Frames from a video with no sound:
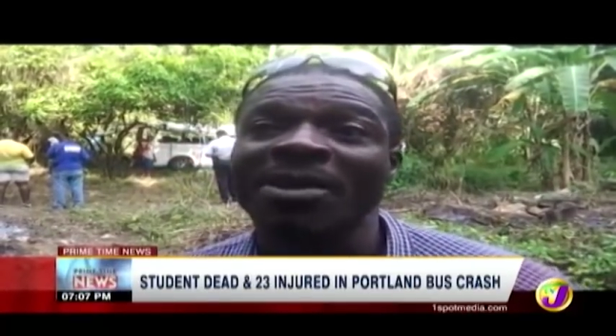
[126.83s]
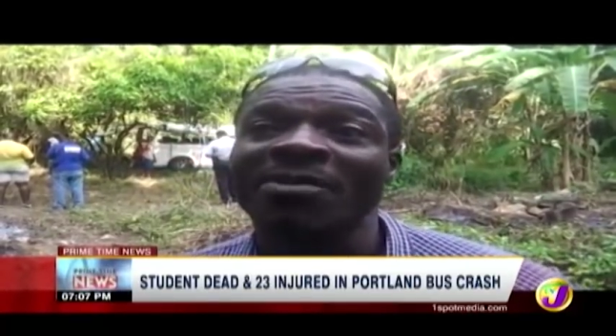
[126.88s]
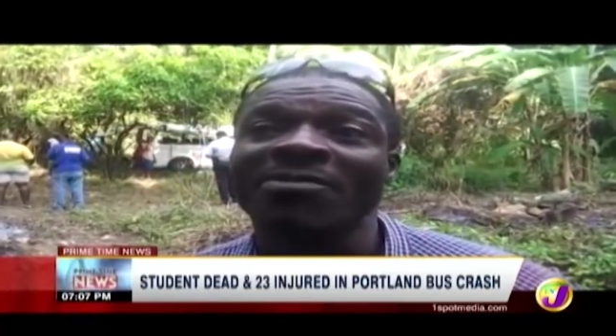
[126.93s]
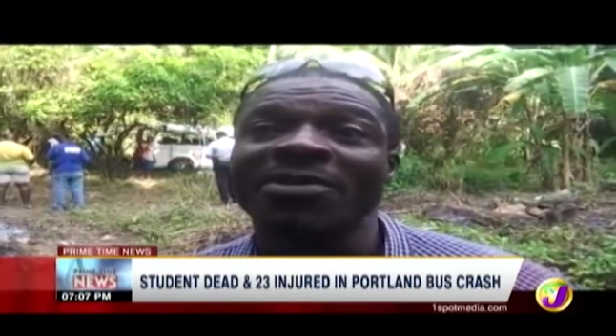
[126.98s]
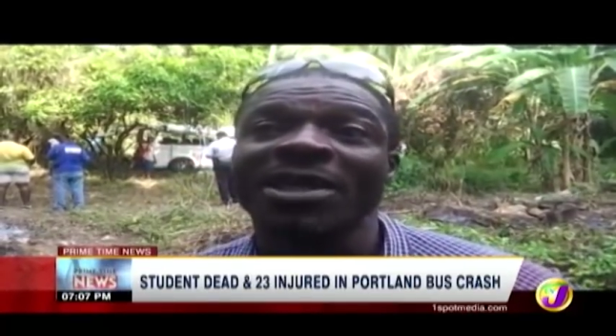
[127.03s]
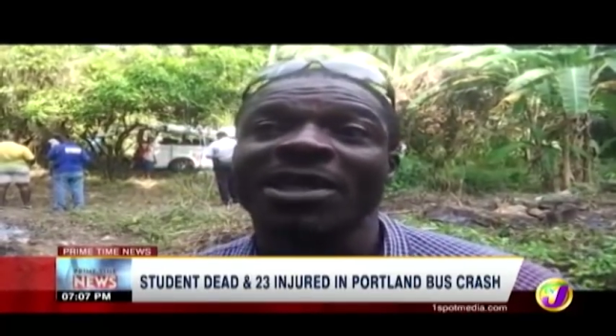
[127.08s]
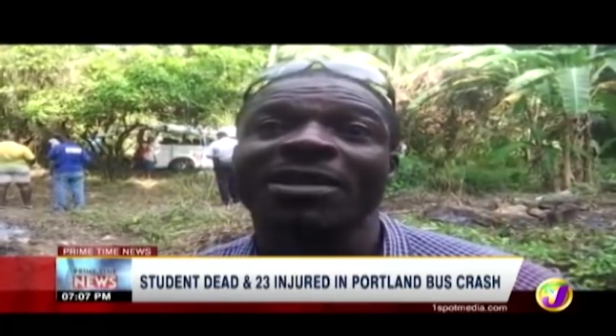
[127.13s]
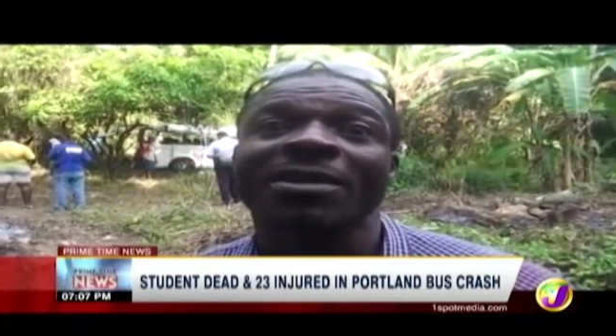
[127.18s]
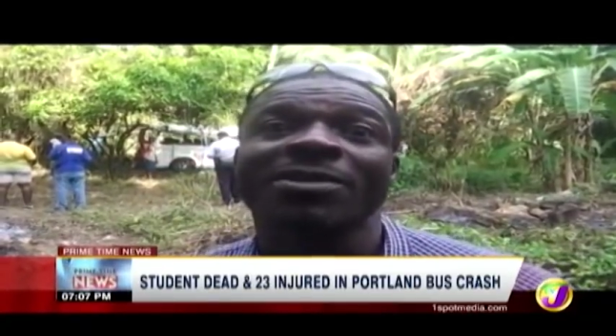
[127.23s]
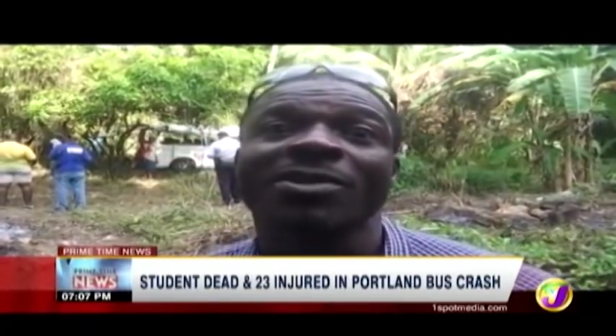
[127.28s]
The
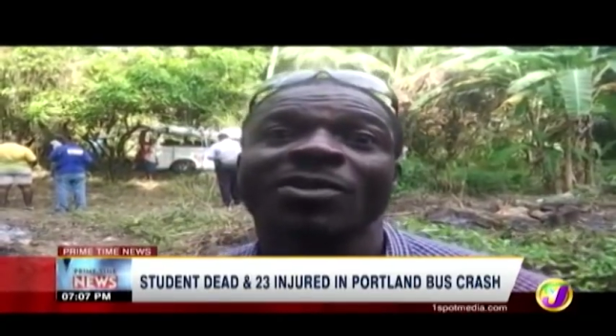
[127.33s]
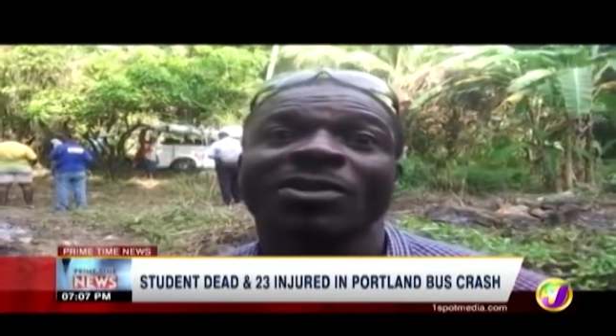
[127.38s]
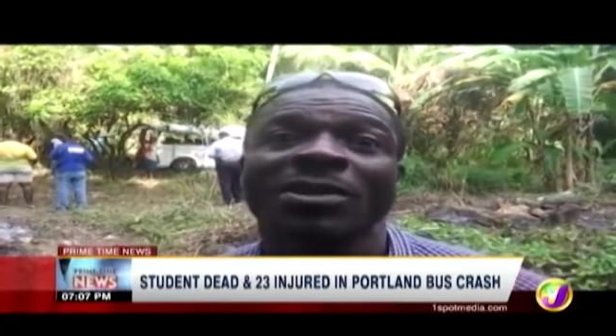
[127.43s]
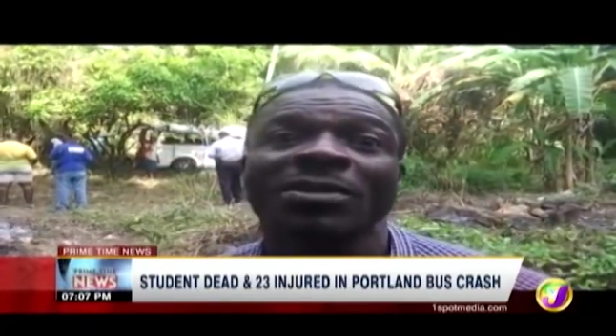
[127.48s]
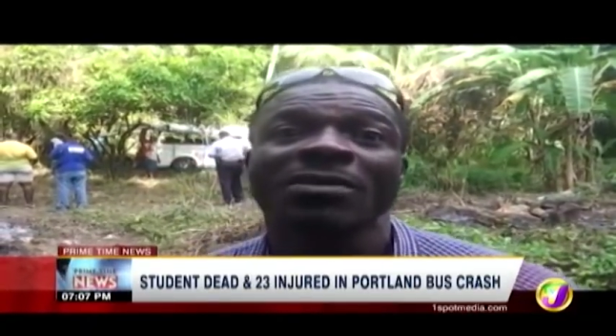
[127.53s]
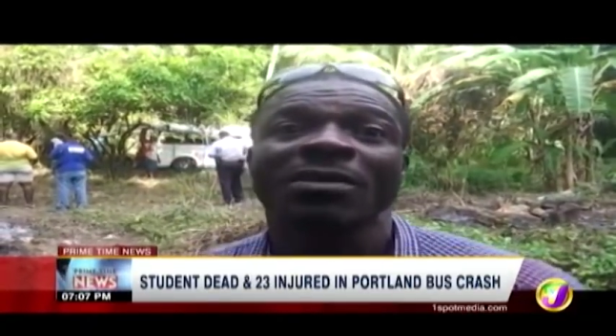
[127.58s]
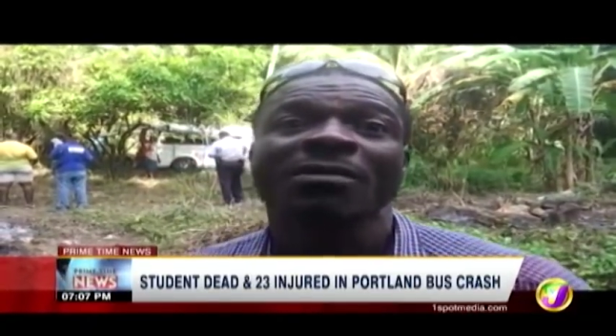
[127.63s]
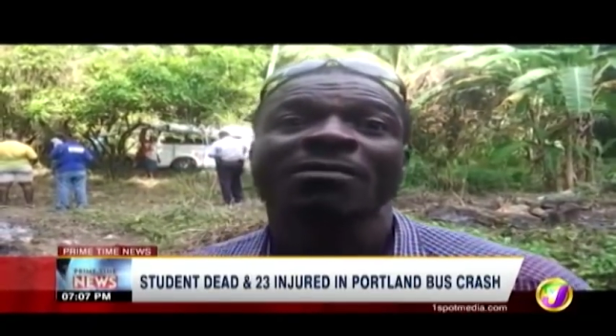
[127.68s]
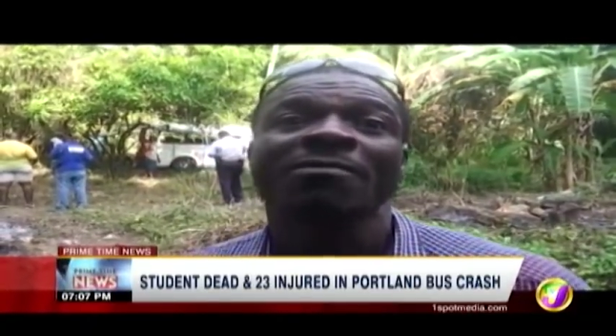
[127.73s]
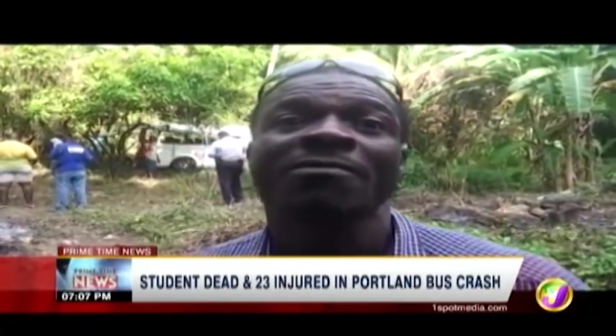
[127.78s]
vehicle
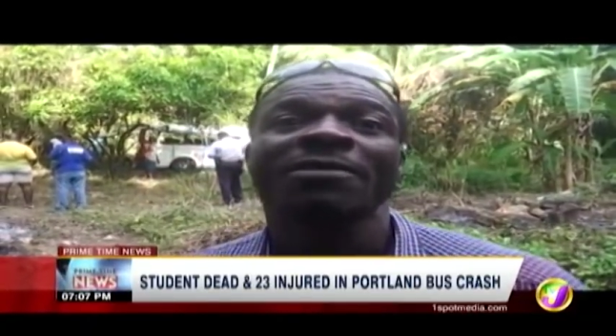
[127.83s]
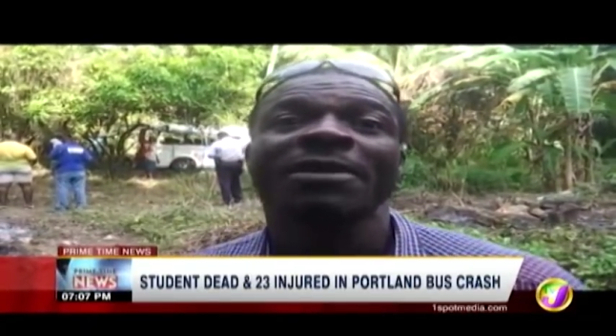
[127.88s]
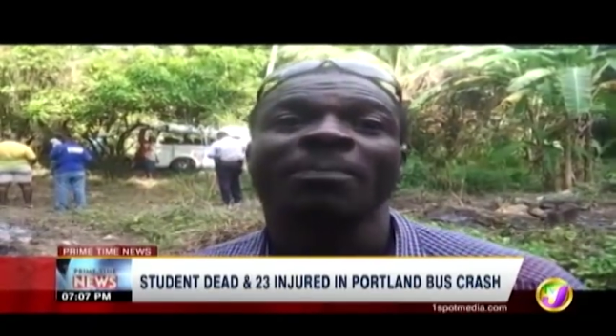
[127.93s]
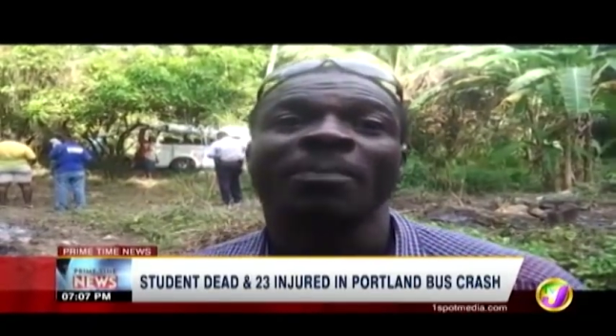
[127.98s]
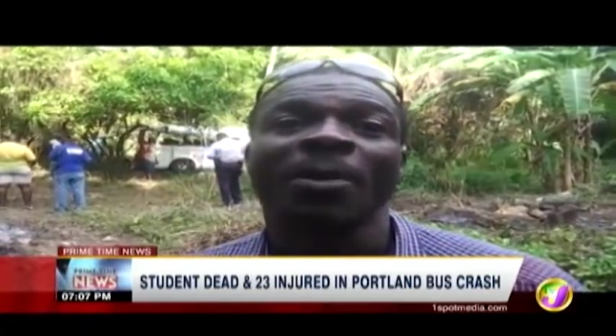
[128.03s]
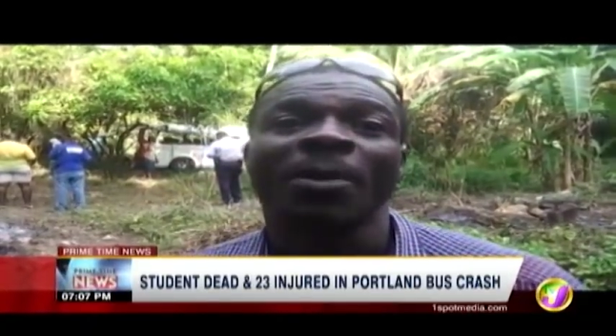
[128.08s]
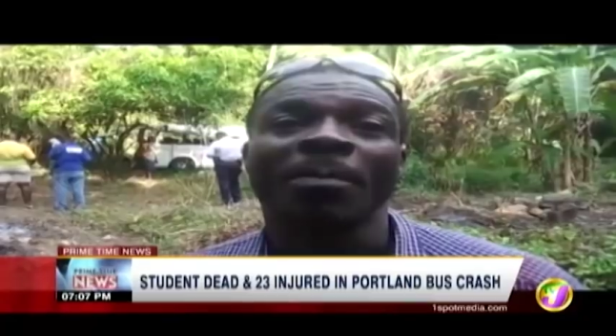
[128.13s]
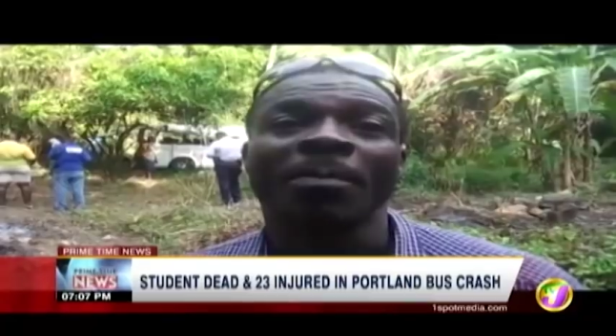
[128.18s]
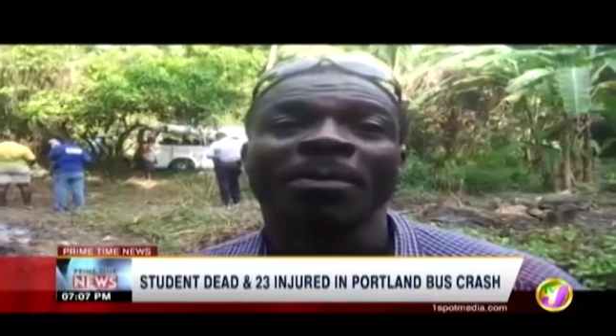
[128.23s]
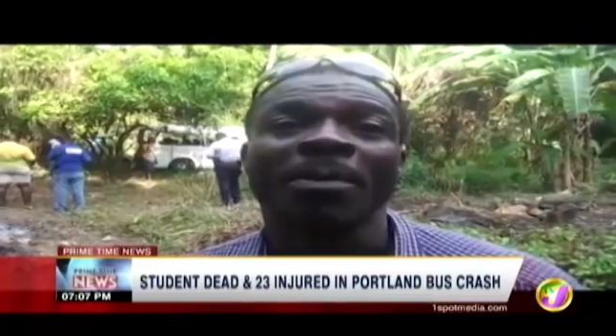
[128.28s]
just
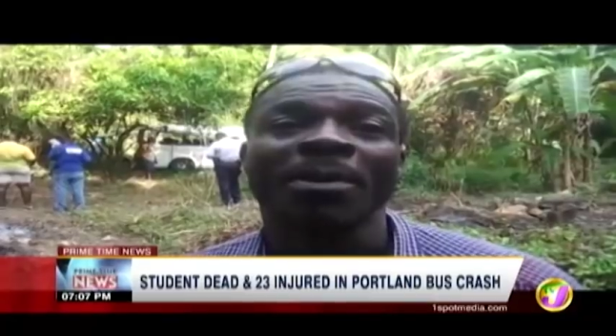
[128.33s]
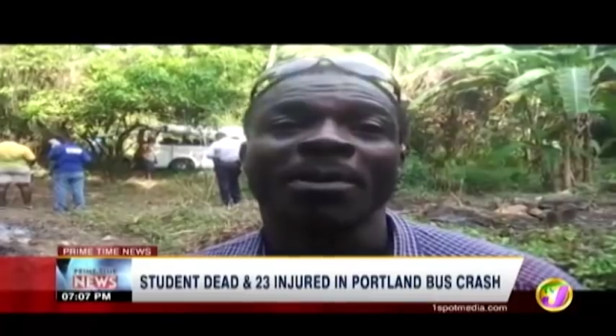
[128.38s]
flip up